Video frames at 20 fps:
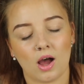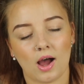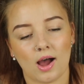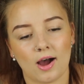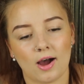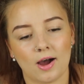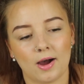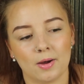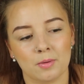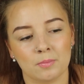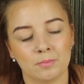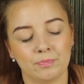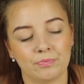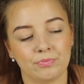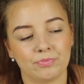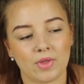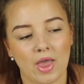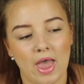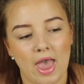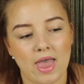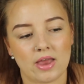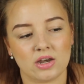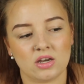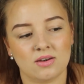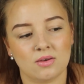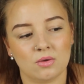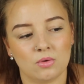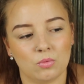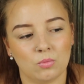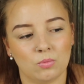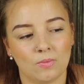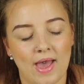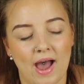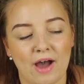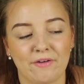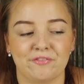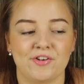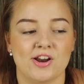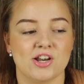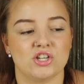and
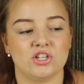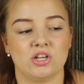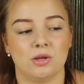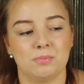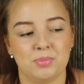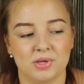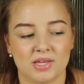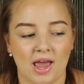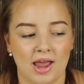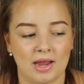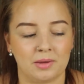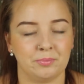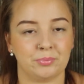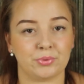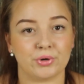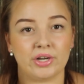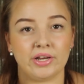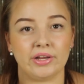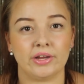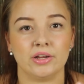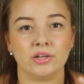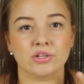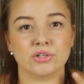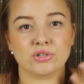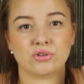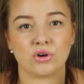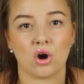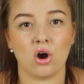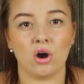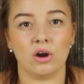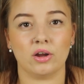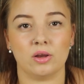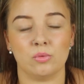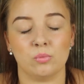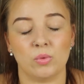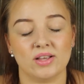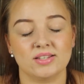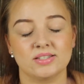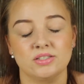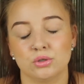our friendship became pretty strong,
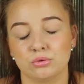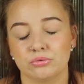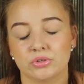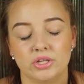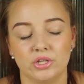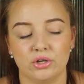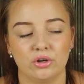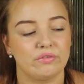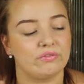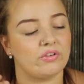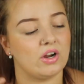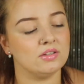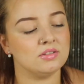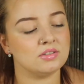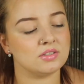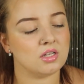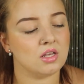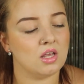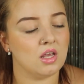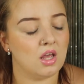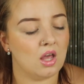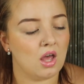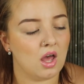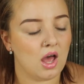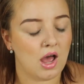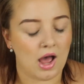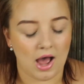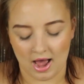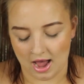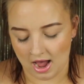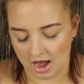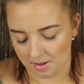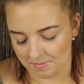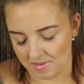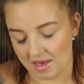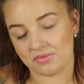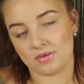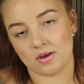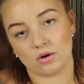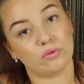and we're still really good friends.
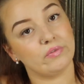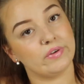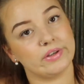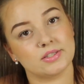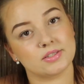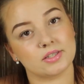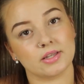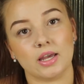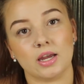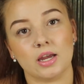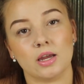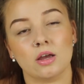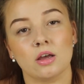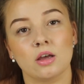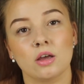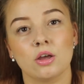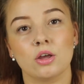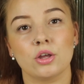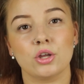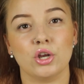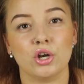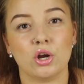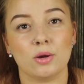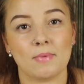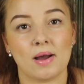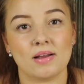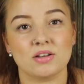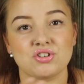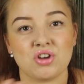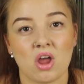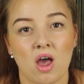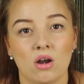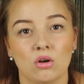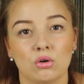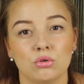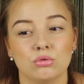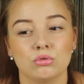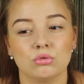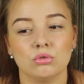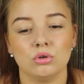And then obviously, you know, my
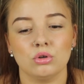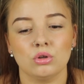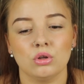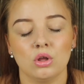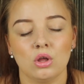channel